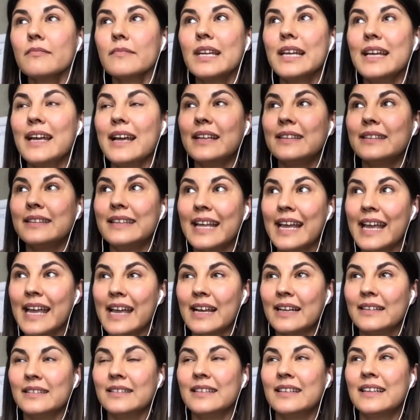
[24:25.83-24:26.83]
And
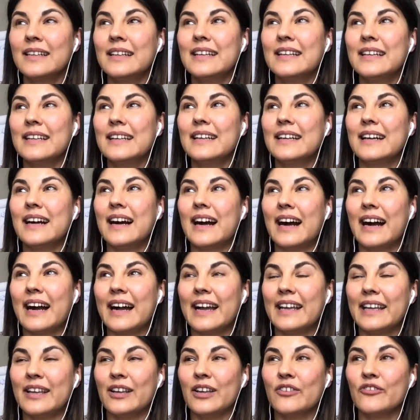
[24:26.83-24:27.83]
then
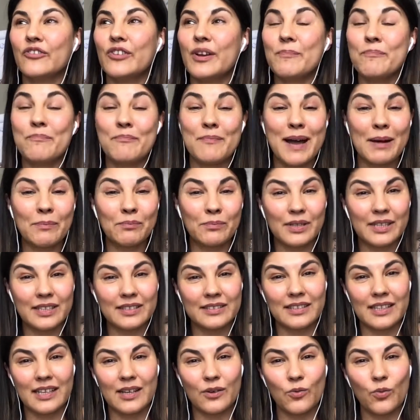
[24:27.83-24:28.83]
I
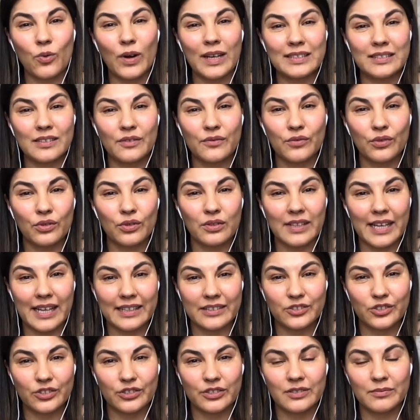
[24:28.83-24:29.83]
remembered a wonderful
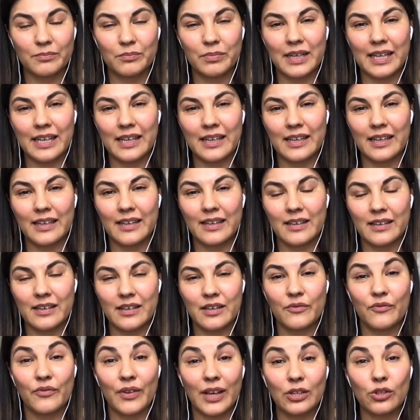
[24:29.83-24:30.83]
lecture by
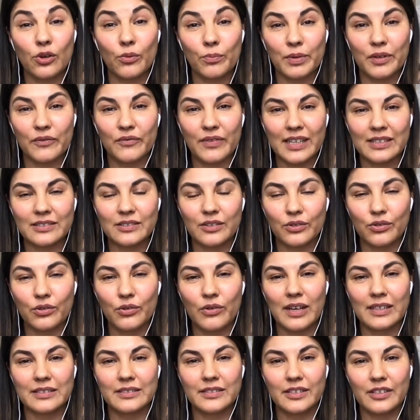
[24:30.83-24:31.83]
a fellow professor,
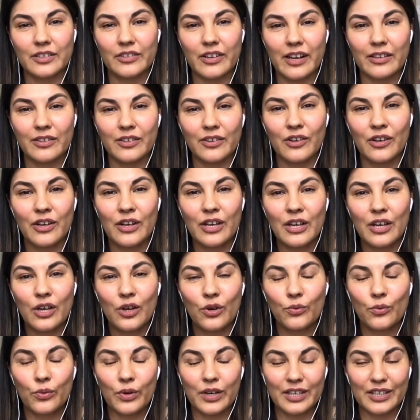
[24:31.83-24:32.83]
Juan Serrano,
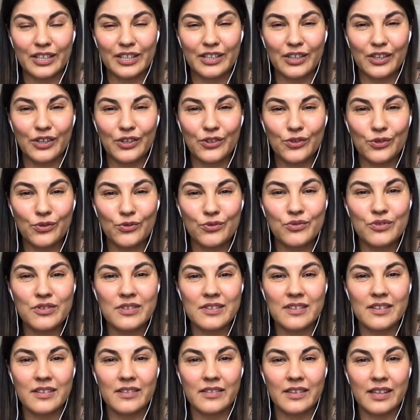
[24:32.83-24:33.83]
where he
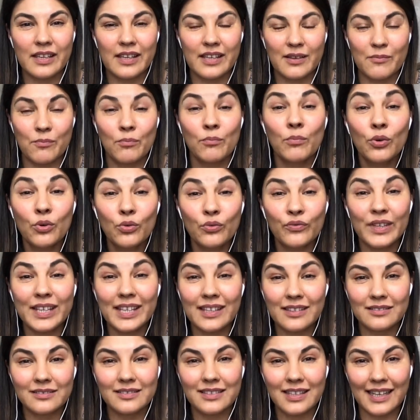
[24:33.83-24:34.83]
used the
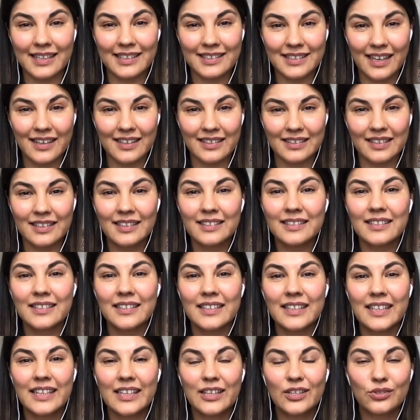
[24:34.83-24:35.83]
movie Titanic
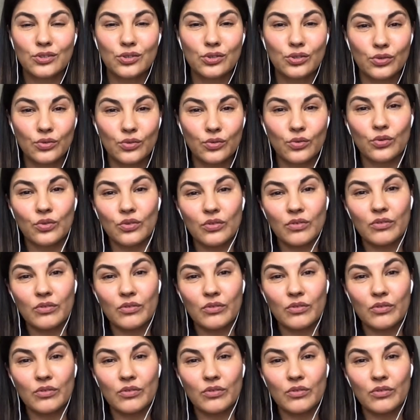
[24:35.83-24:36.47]
to